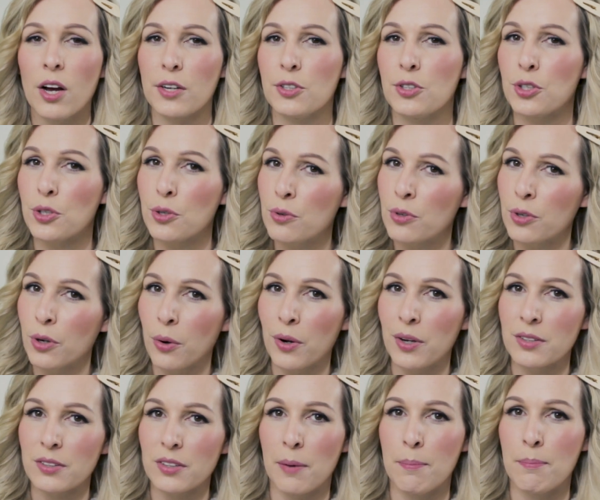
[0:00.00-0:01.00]
I do
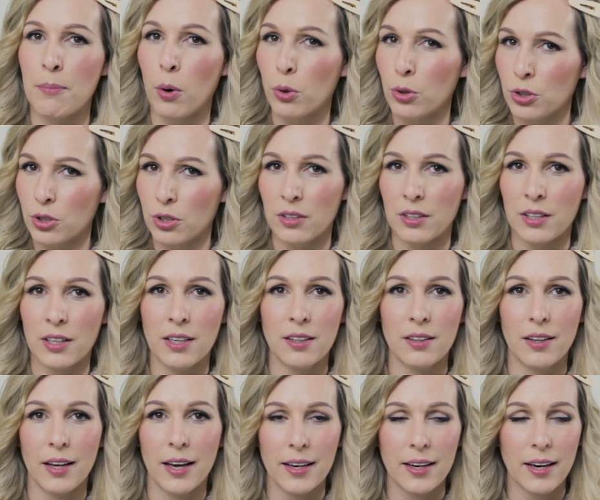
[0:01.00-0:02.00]
notice emotionally,
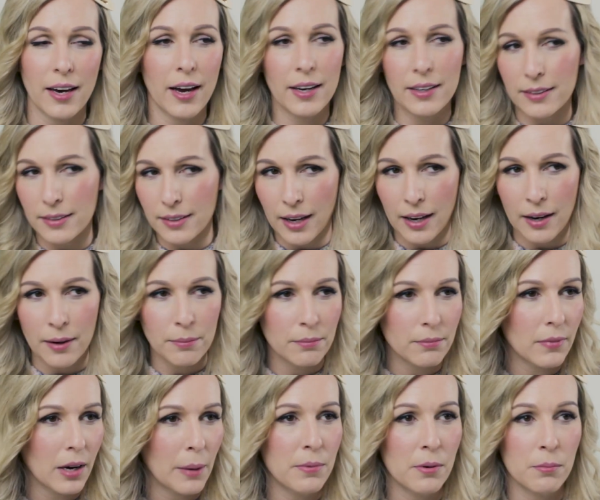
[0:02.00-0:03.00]
like I
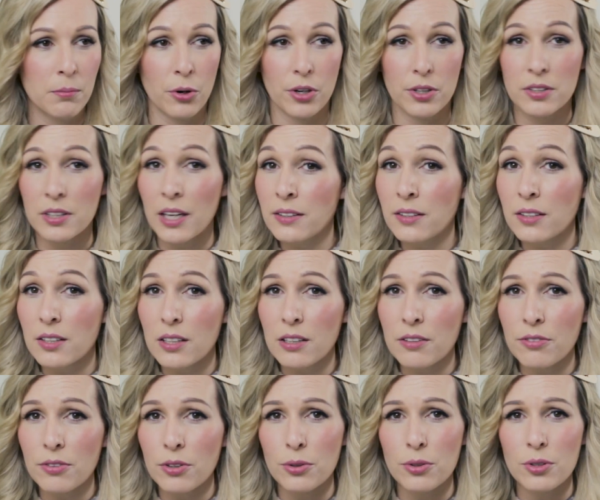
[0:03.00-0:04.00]
am a bit more
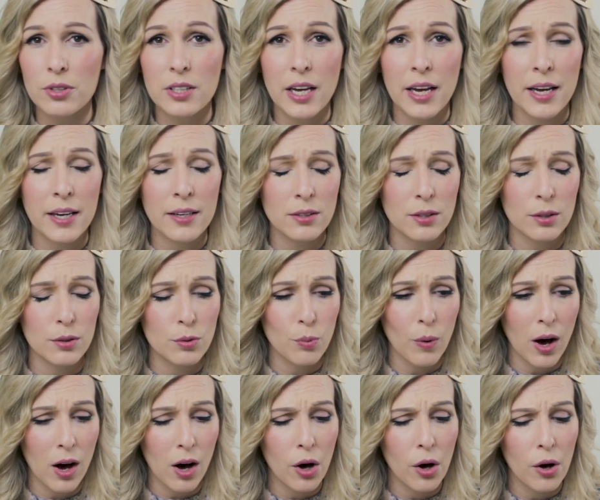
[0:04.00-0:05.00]
sensitive those days as
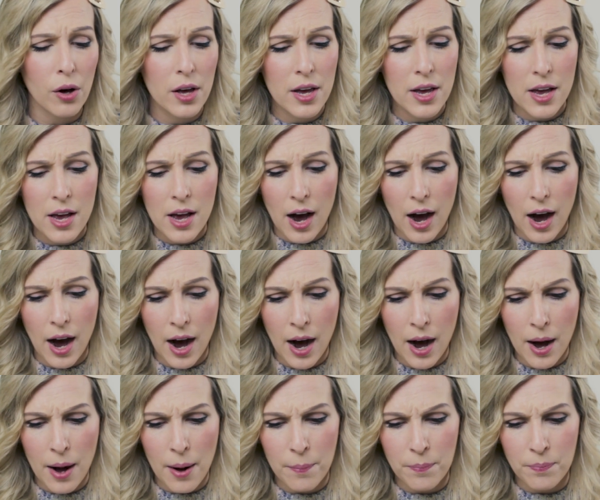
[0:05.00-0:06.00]
well.
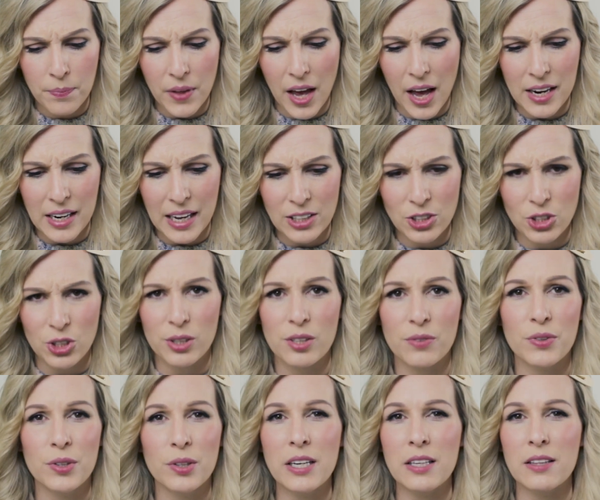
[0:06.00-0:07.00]
And I just
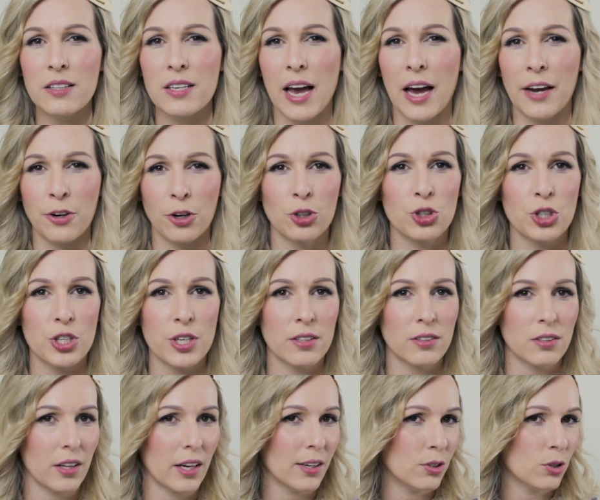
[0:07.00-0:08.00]
feel like the energy
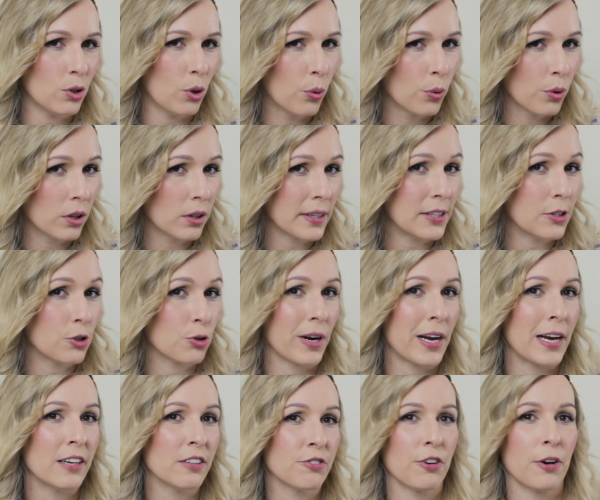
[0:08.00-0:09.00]
is like totally
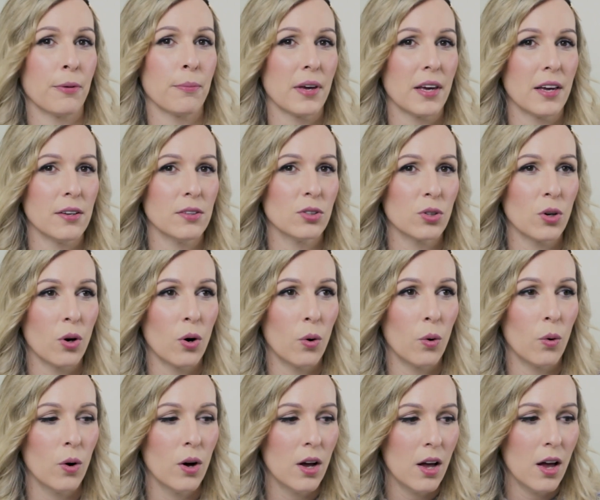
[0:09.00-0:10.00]
drained from me.
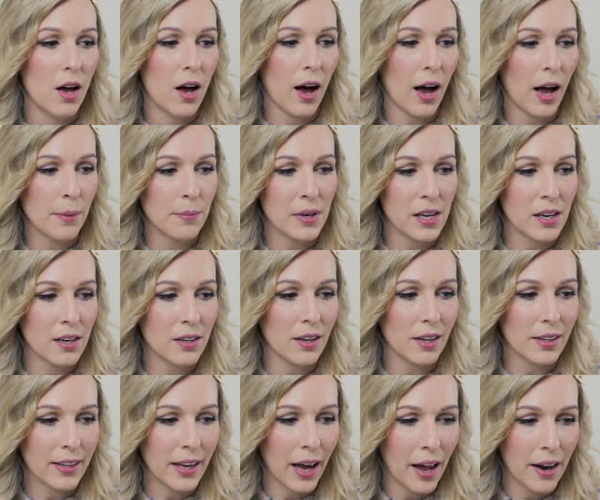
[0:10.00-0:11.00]
So, I mean,
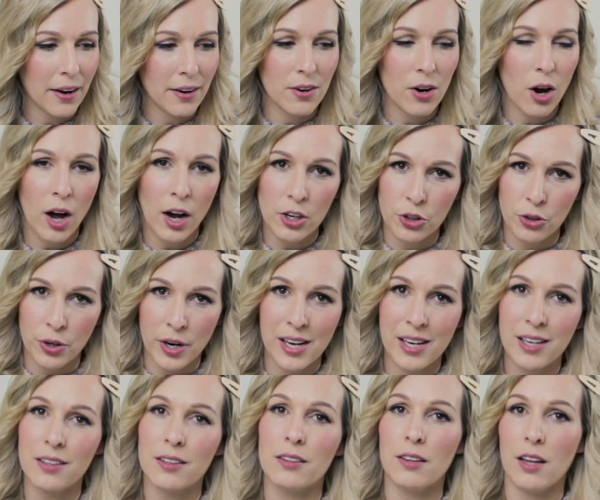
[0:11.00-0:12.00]
again, not
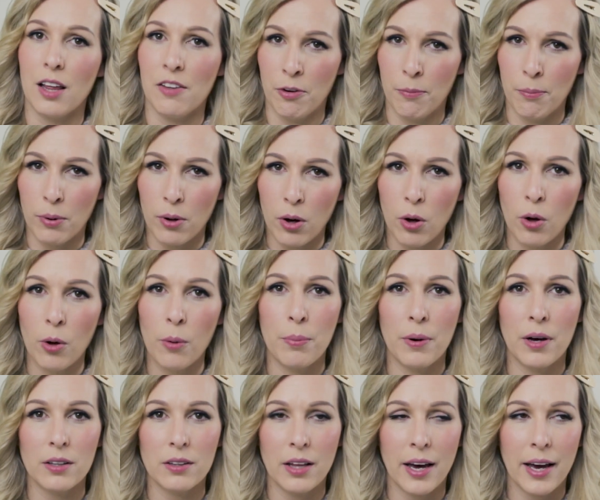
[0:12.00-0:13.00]
great, livable,
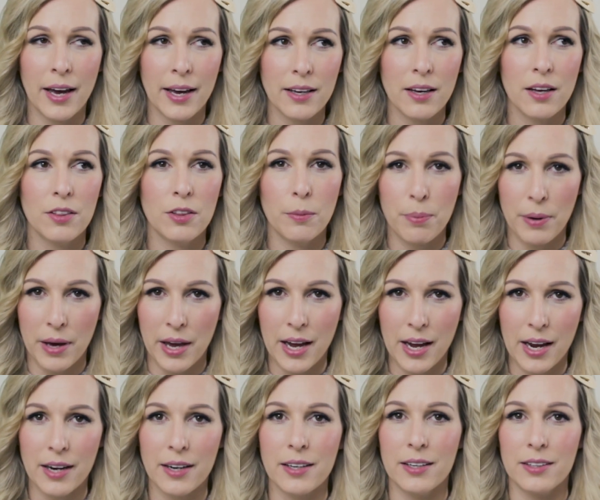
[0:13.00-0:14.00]
but like the
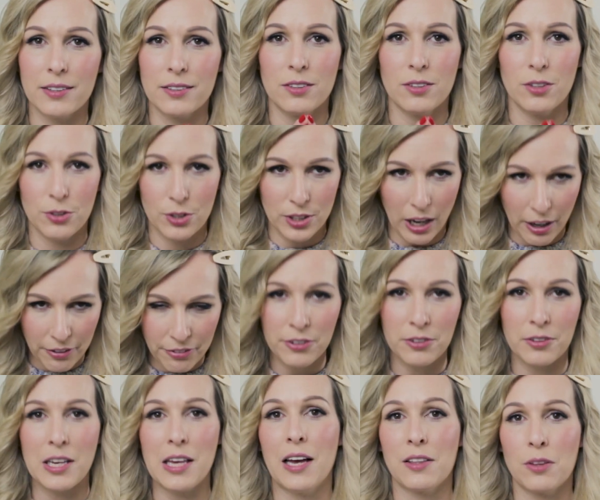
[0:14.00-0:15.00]
pain is
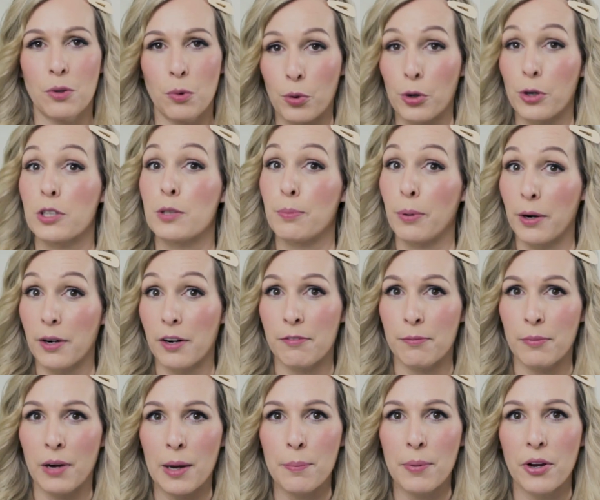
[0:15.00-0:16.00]
definitely like the worst part of
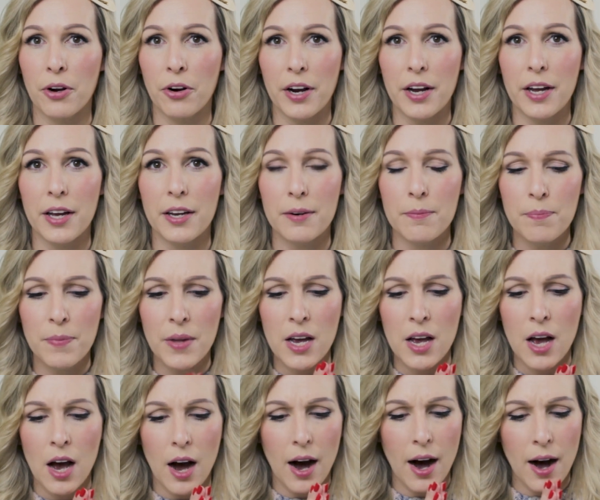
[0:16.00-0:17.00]
my period.
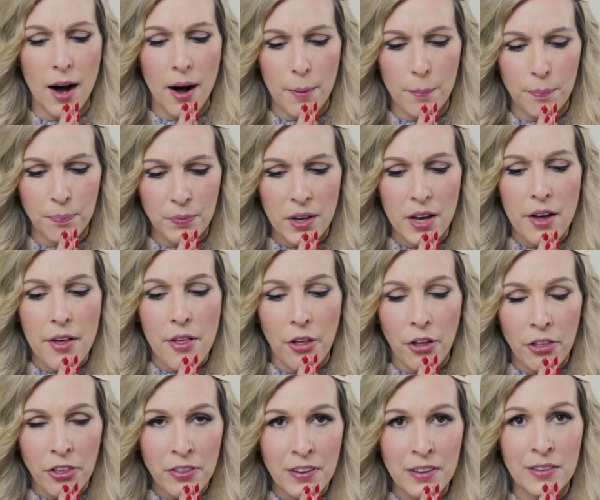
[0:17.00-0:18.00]
The
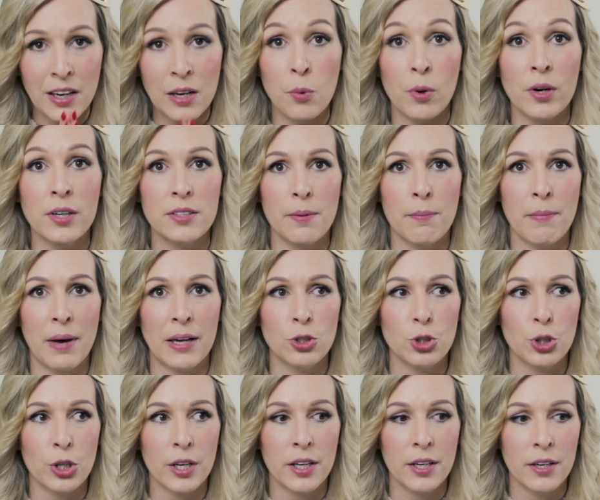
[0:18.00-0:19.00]
other thing that I wanted to
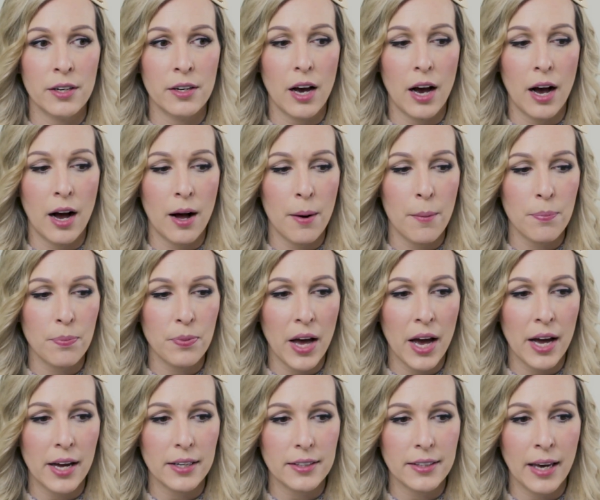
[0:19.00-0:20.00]
mention
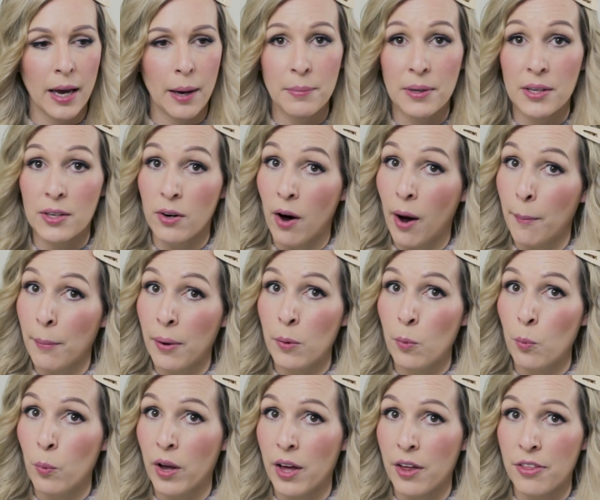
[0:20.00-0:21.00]
that can be
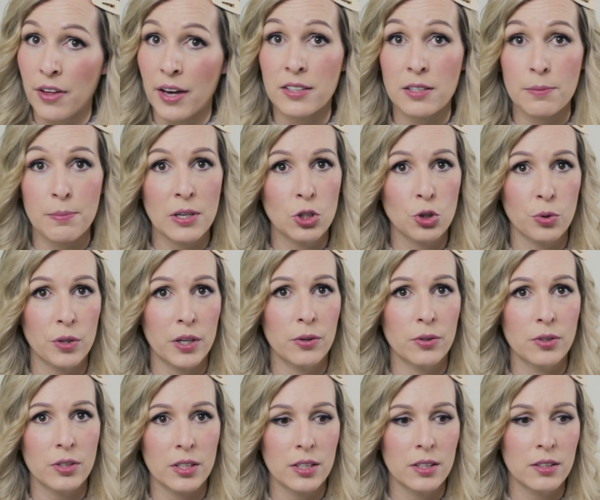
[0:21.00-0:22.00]
common with
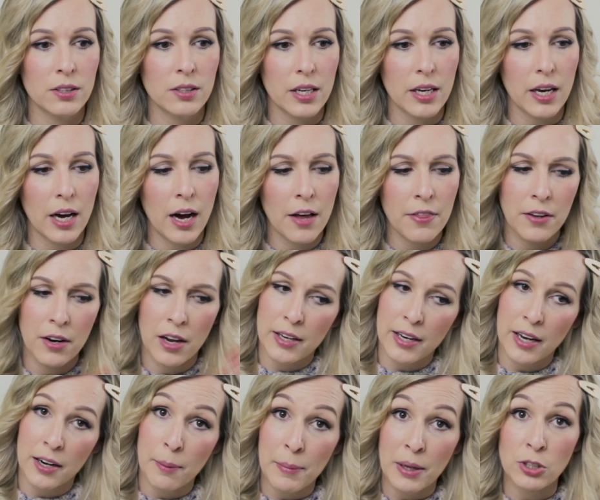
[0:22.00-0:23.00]
endometriosis that I
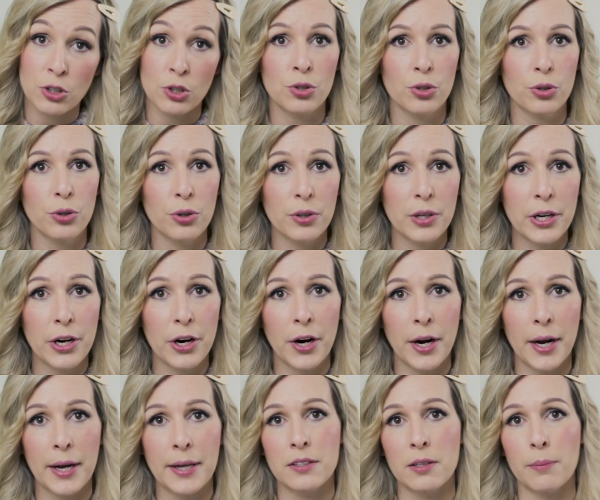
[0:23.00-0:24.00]
kind of mentioned earlier
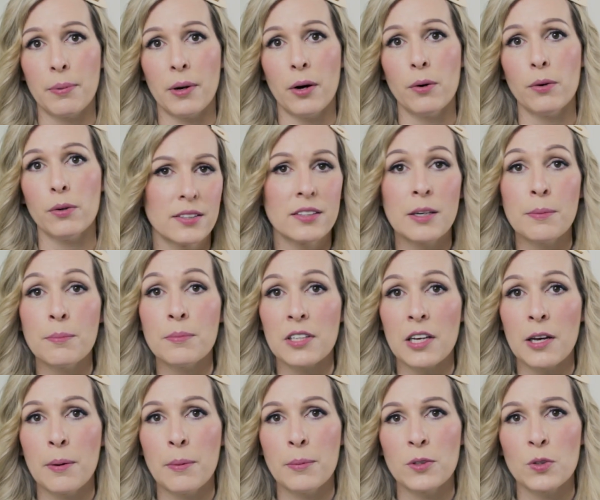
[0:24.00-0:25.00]
is about
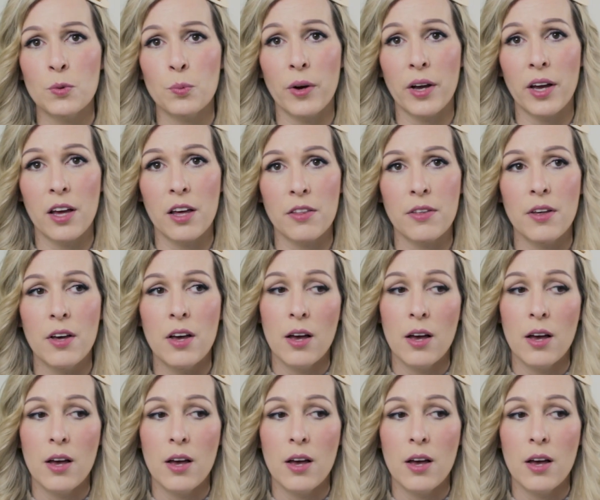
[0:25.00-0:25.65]
symptoms with